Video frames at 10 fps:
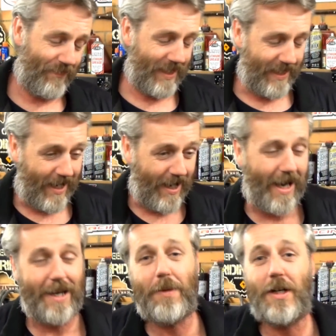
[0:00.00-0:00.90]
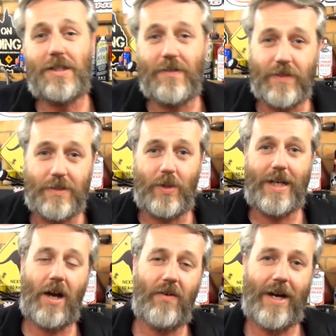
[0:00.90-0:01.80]
You know, hey, most of us, we
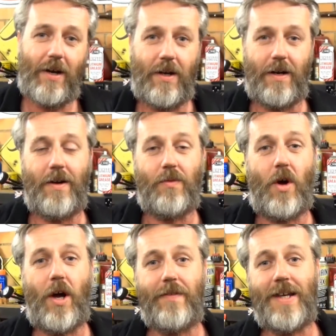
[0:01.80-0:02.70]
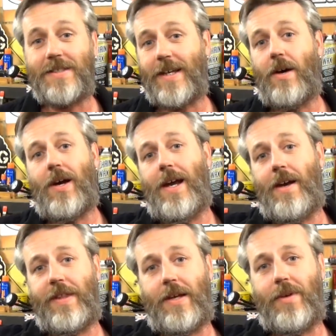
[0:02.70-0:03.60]
go around on a ride, and that's our thing.